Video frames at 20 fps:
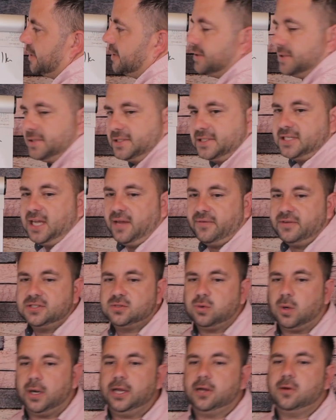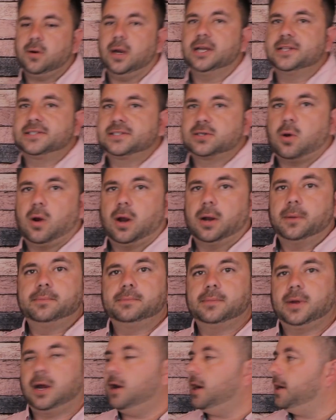720 credit score,
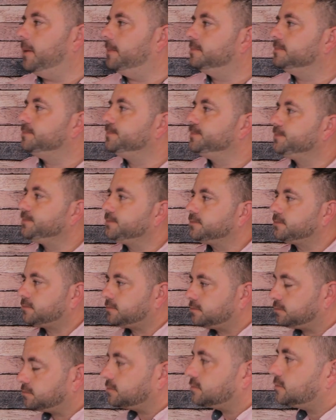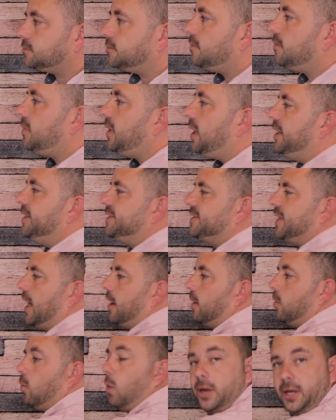all right? He's got
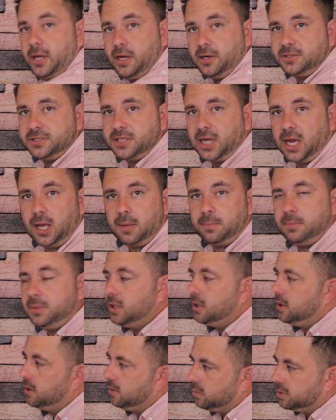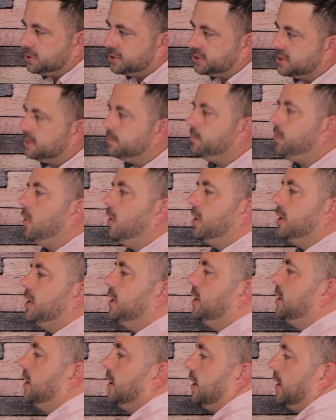a 1-year job, which is
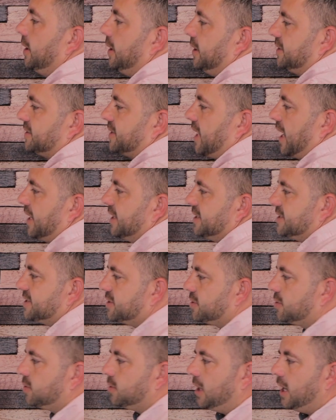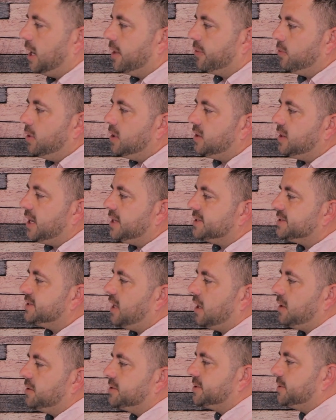important. He's got his
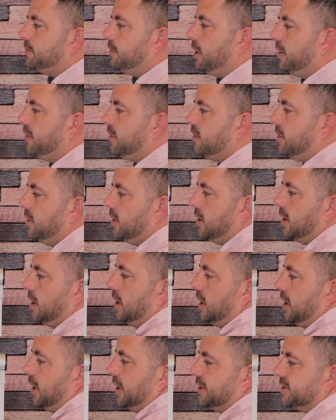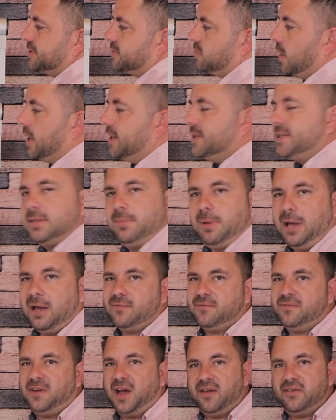$3,000 a month. His rent's
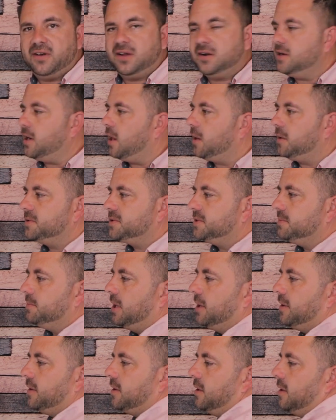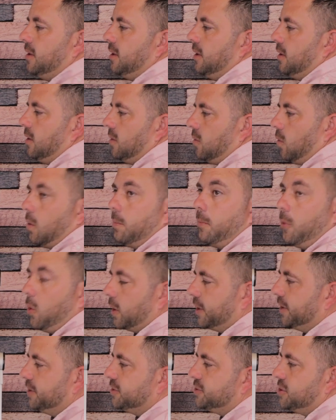about $500 a month, or
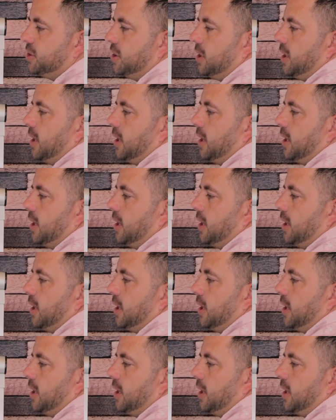mortgage.